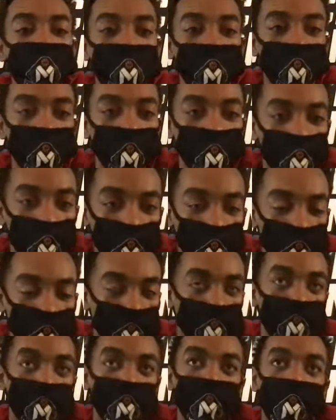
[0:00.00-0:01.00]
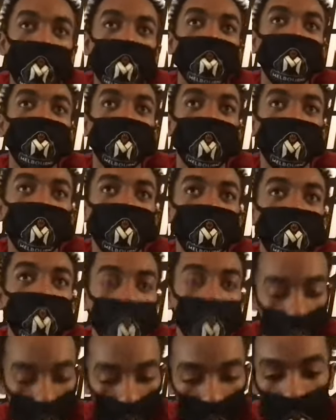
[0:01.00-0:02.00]
around the court and just the
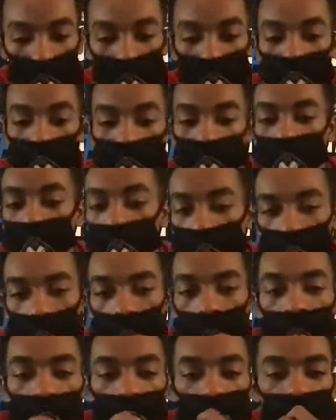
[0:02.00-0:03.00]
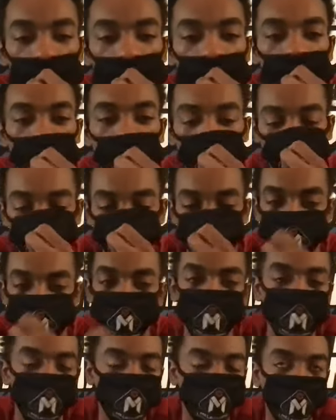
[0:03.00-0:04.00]
way he can turn the tide of the entire
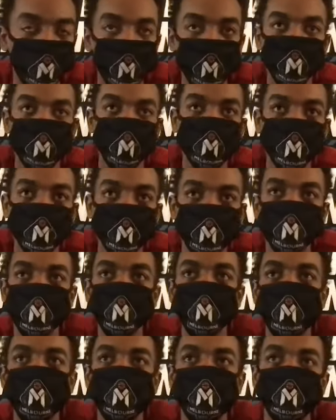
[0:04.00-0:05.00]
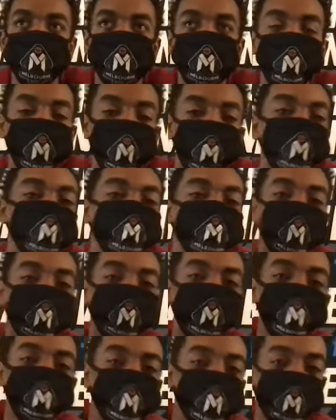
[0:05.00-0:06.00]
game, man, and just the way his
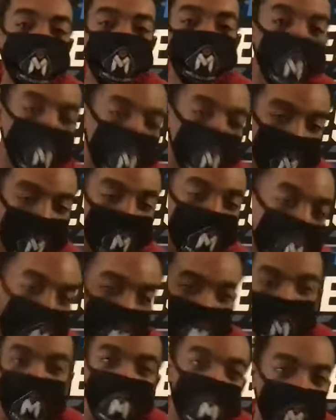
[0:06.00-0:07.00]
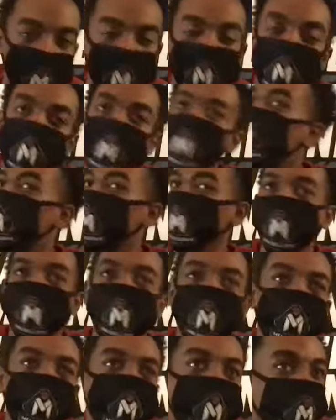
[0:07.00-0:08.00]
energy affects every single person. Like, I
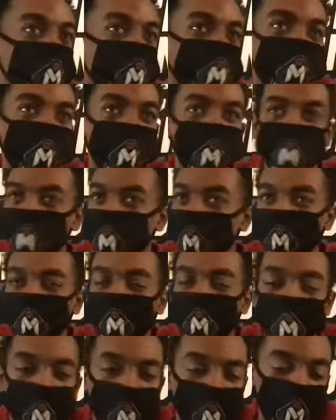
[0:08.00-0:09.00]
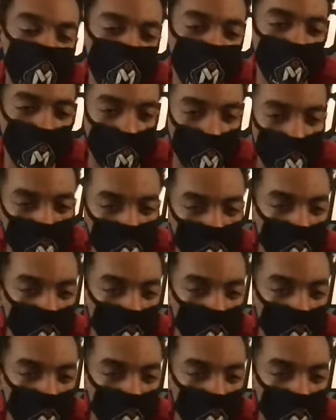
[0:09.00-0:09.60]
think Moses said it the other day. He's like,